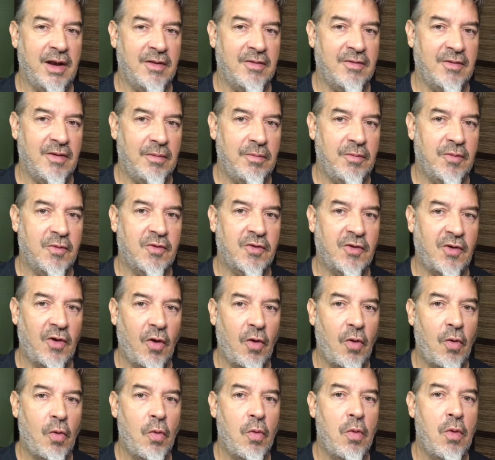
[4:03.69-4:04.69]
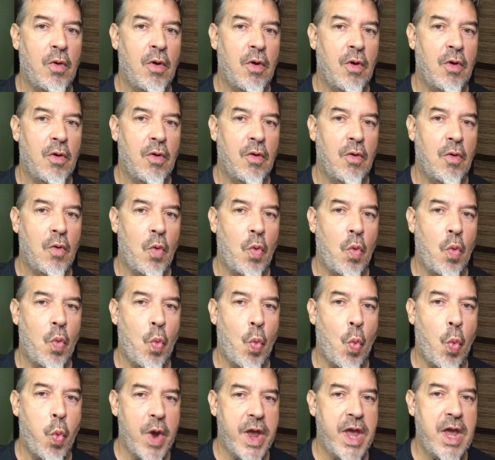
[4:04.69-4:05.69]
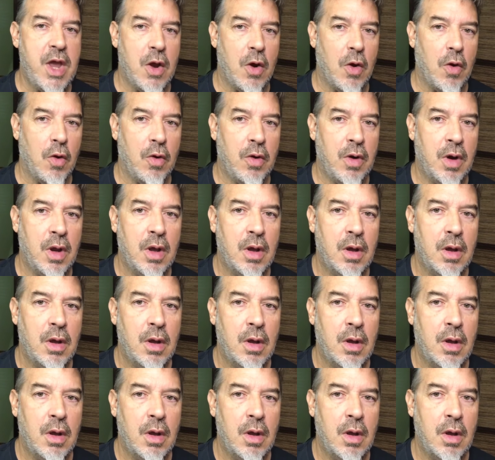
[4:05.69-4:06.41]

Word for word: It seemed so weird